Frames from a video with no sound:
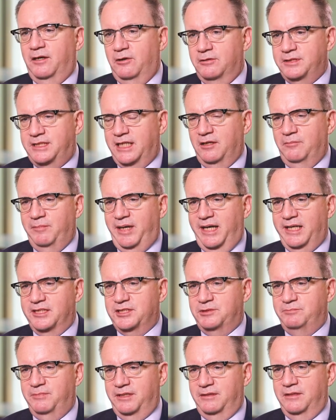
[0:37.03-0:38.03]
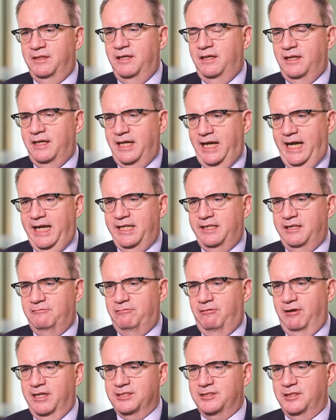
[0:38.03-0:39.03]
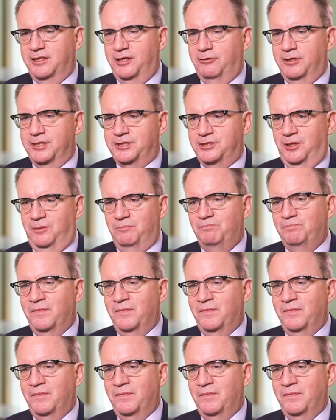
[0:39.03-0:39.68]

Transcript: hotel management and in French literature.